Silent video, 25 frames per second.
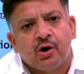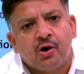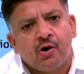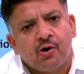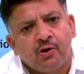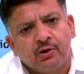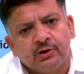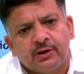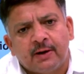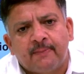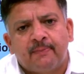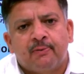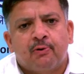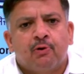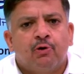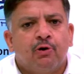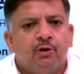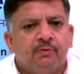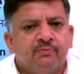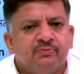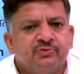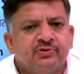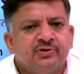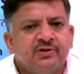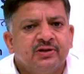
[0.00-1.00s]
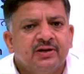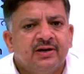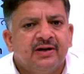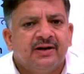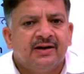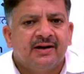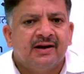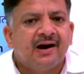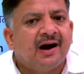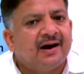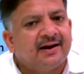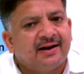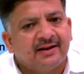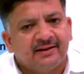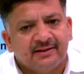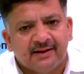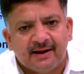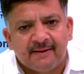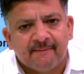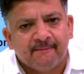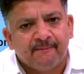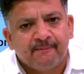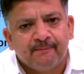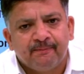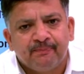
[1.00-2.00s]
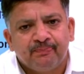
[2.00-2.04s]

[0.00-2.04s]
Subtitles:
all the problems regarding them.